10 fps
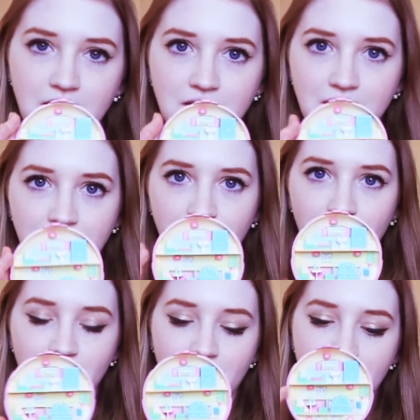the
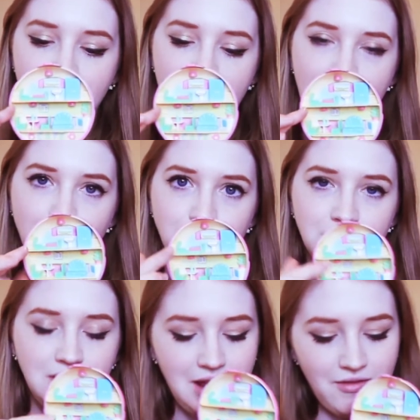little house
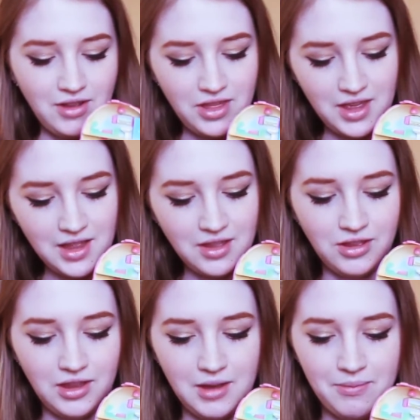and everything, and
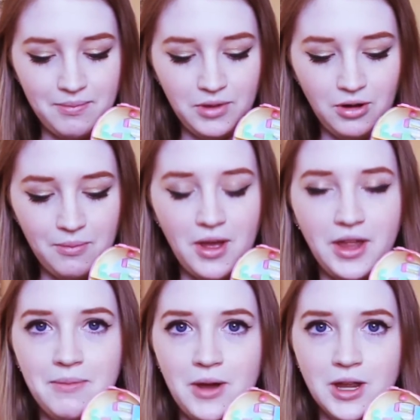the little
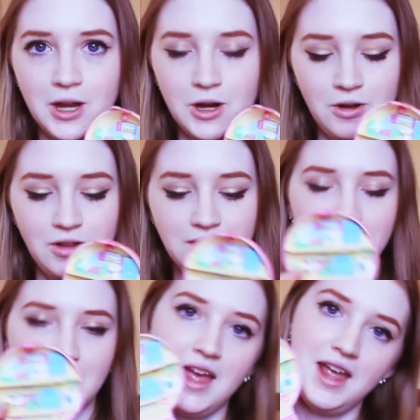Polly Pocket girl
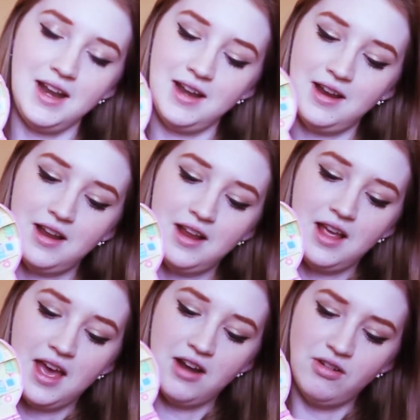inside.
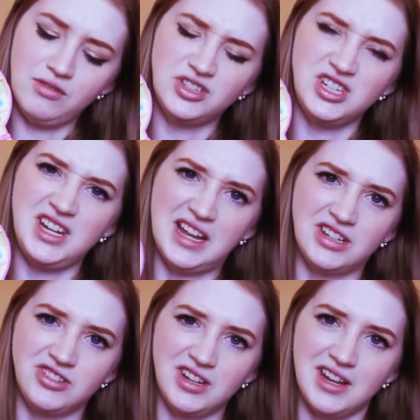I don't know if she
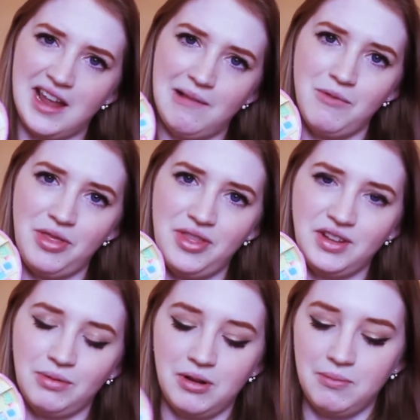actually came with
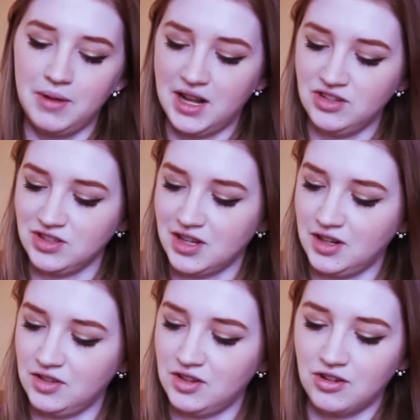this one, but I just kind of
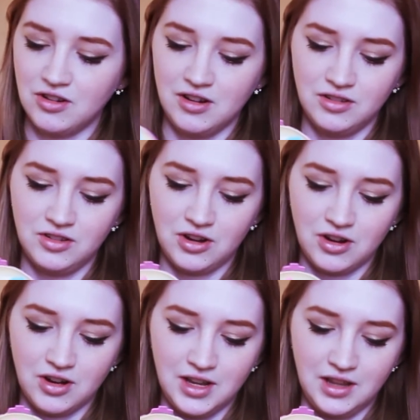stuck
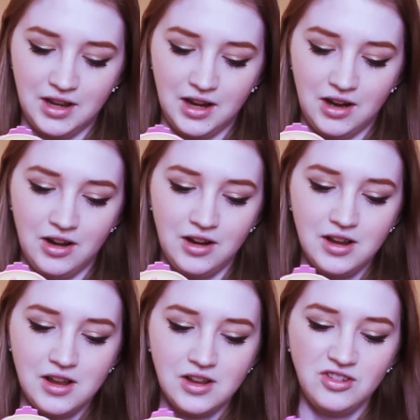her in there
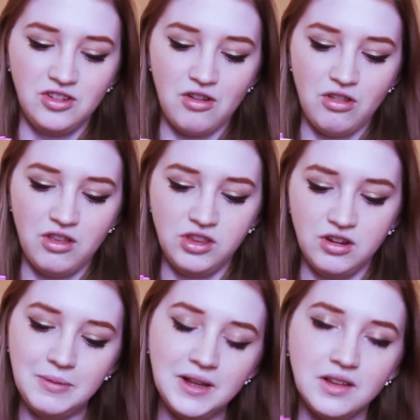so that
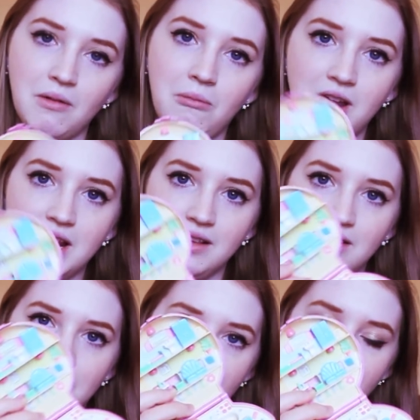there'd be someone
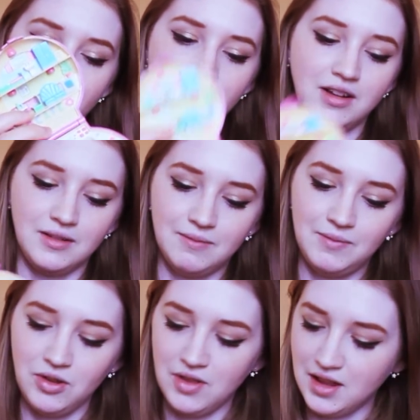inside of it.
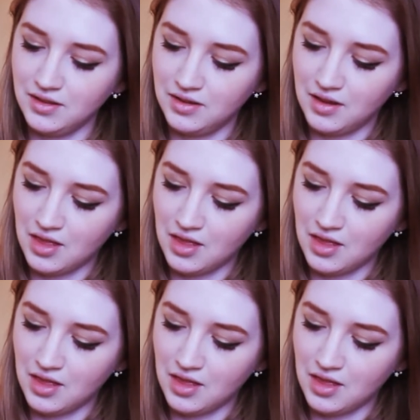So that's